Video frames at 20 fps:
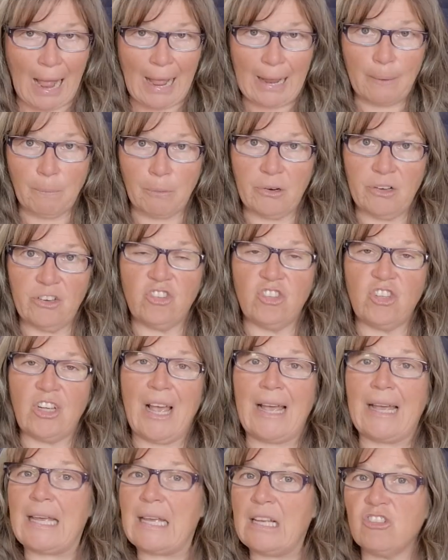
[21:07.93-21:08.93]
I
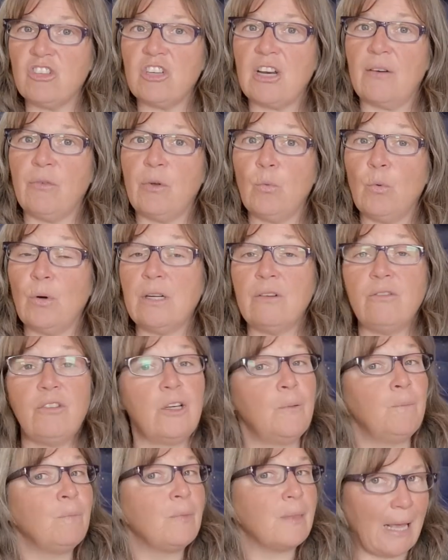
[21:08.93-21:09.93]
appreciate each and every one of
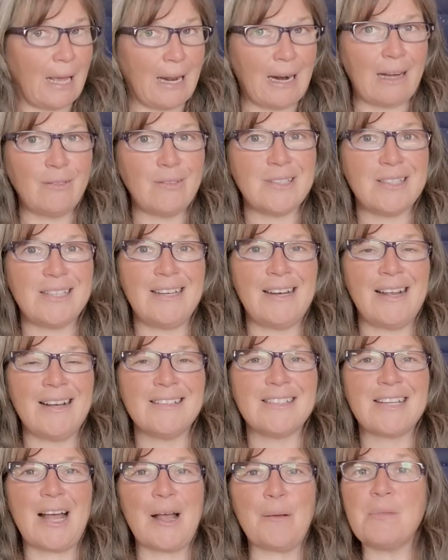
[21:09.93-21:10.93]
you, and I will see you
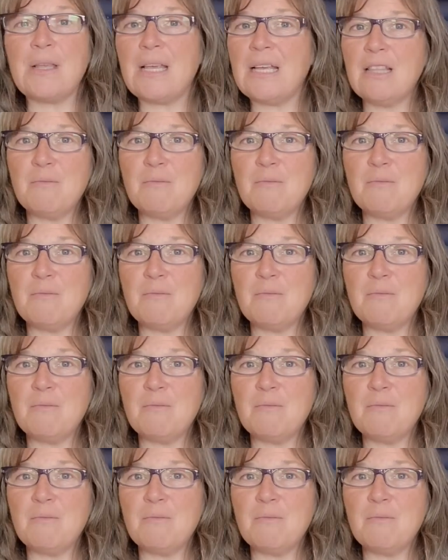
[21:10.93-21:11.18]
next time.